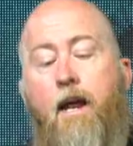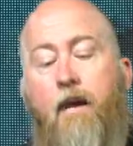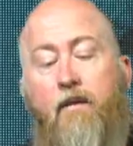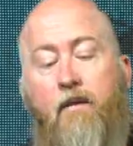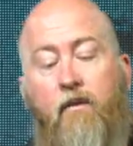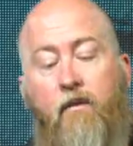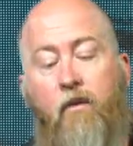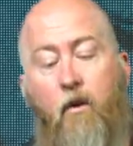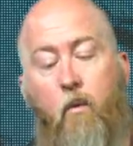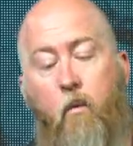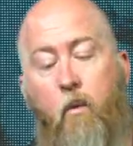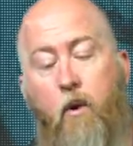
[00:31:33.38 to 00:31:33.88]
And
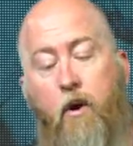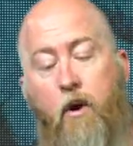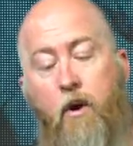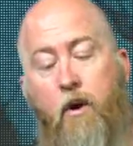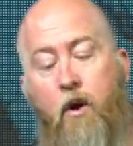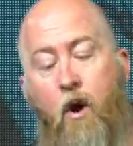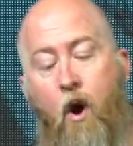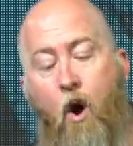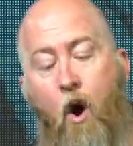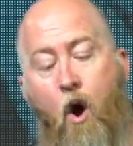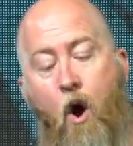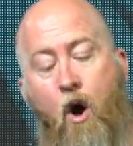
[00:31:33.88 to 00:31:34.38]
it's the
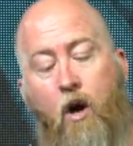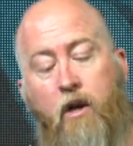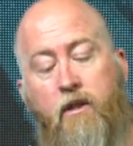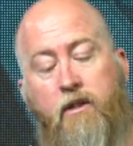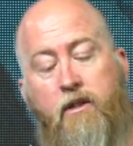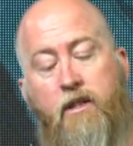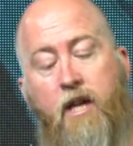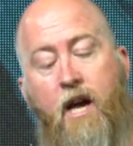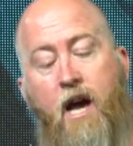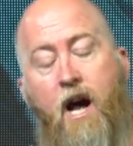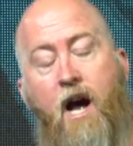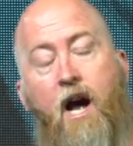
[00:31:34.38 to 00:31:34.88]
word
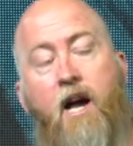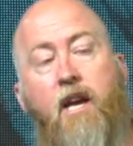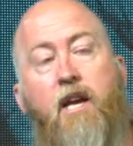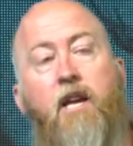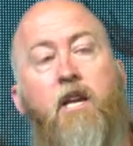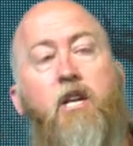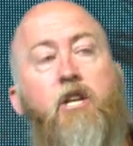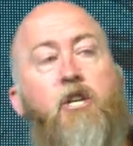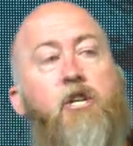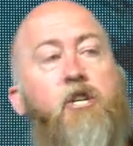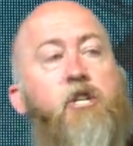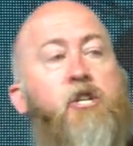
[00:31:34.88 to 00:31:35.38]

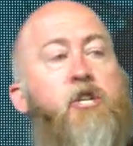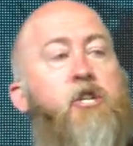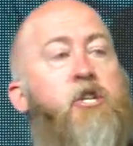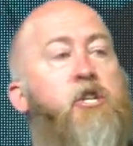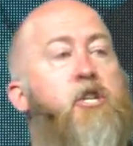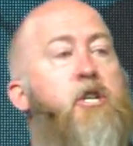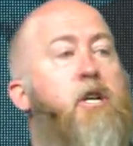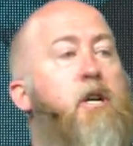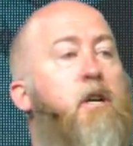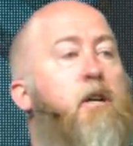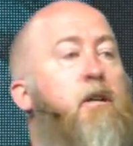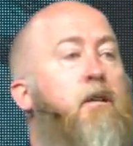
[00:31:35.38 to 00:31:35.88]

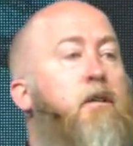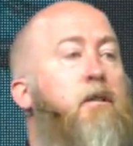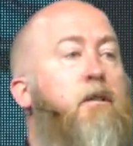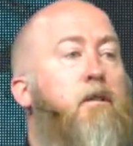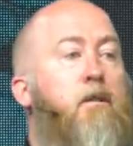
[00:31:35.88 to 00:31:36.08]
autaish